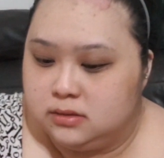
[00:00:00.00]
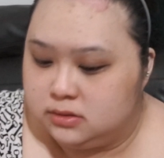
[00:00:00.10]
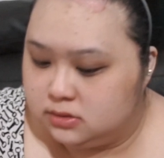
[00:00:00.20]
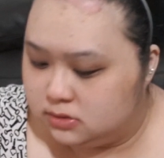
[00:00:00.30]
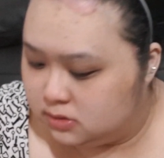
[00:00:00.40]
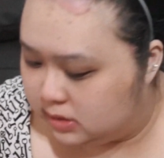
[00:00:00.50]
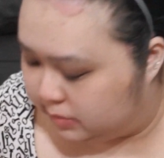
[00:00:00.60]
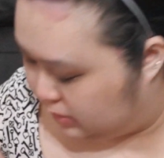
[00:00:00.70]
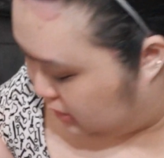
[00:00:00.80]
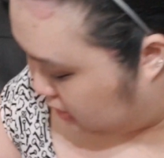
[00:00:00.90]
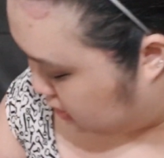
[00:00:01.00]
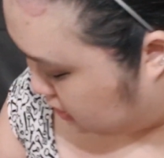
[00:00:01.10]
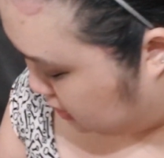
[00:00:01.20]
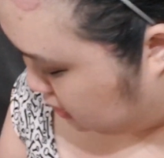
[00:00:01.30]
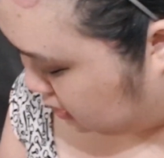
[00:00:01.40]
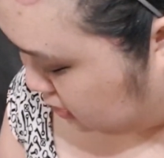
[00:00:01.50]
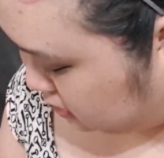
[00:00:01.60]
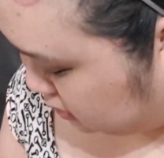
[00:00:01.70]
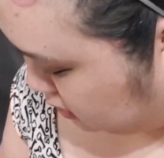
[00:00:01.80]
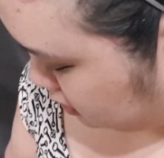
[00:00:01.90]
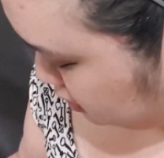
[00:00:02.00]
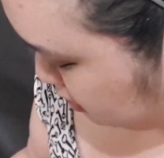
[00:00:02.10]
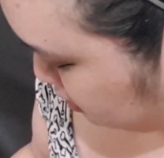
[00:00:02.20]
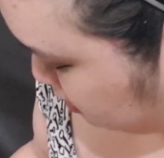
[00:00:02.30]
So I will need to,